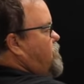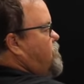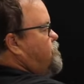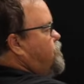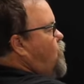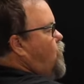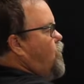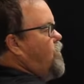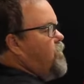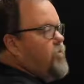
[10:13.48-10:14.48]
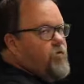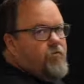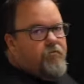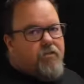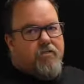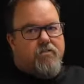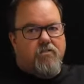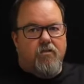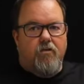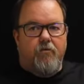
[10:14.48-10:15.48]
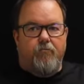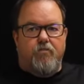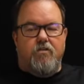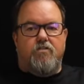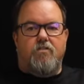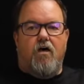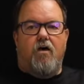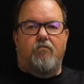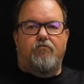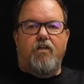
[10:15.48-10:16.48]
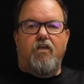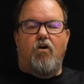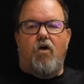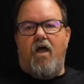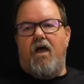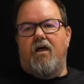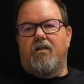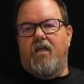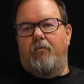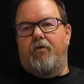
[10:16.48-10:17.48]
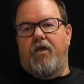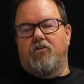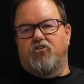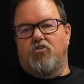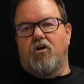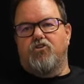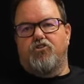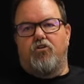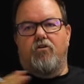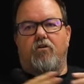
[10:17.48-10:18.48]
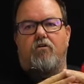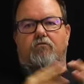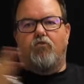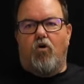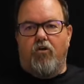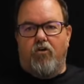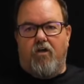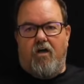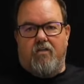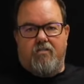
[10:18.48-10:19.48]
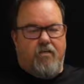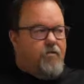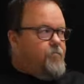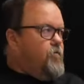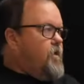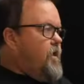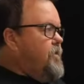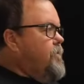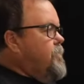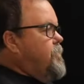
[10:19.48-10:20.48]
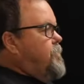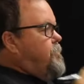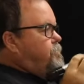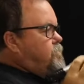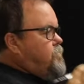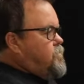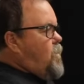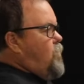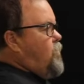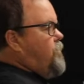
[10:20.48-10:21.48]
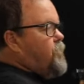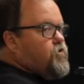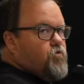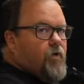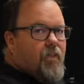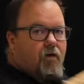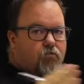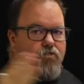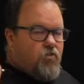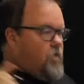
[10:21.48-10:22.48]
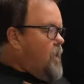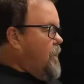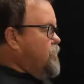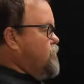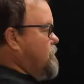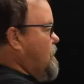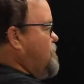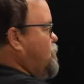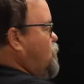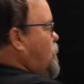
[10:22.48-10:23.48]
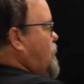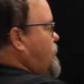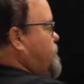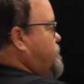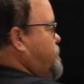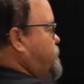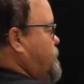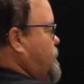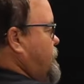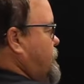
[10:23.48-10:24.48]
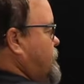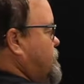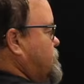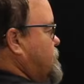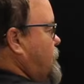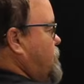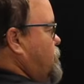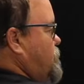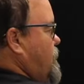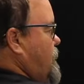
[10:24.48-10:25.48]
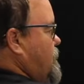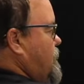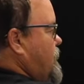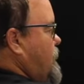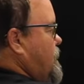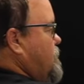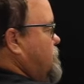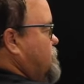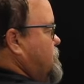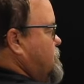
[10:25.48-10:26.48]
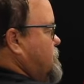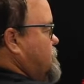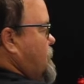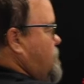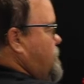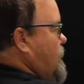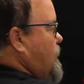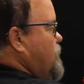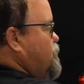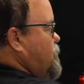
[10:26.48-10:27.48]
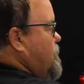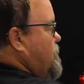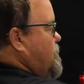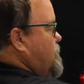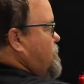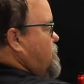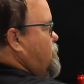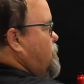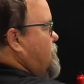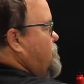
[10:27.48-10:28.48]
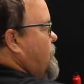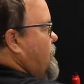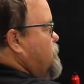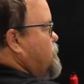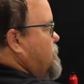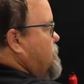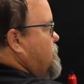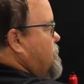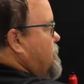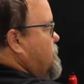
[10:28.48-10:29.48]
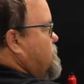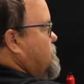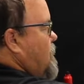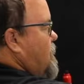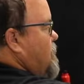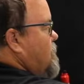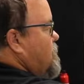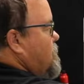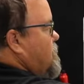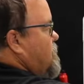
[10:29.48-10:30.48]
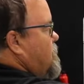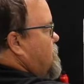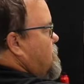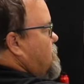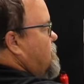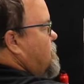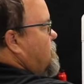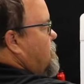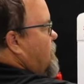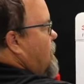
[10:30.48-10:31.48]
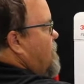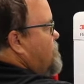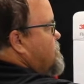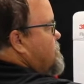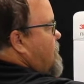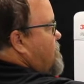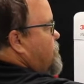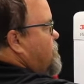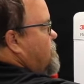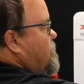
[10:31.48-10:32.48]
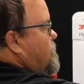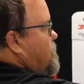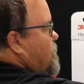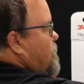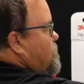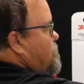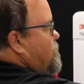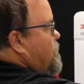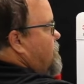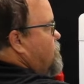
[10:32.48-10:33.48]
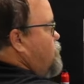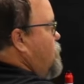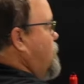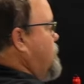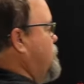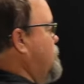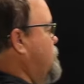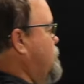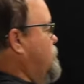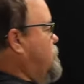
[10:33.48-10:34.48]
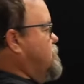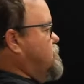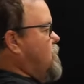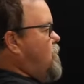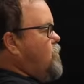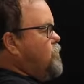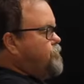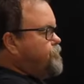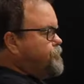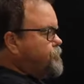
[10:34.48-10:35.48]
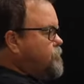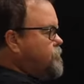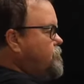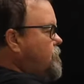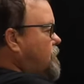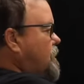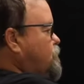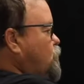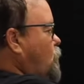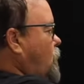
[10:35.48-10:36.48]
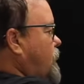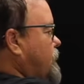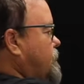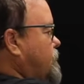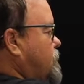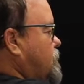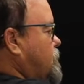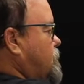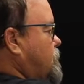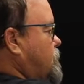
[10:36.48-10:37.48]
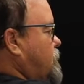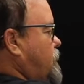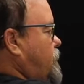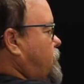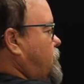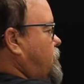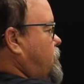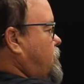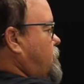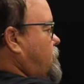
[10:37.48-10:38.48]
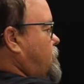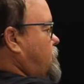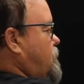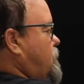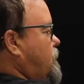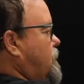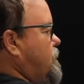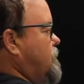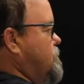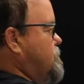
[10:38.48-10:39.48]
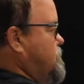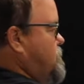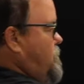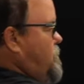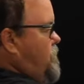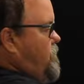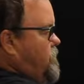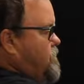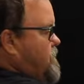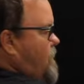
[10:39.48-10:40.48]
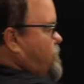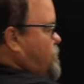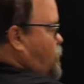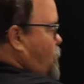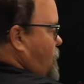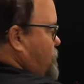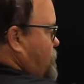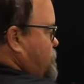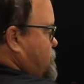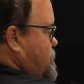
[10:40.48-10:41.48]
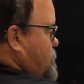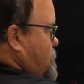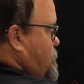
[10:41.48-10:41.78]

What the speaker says: for this video ad campaign structure for all your content. Okay, so there's 3 levels to the Hydra. Level 1 is, and again, since it's named the Hydra, you can imagine it's going to have 7. If I can draw here. So level 1 here is the 7 problems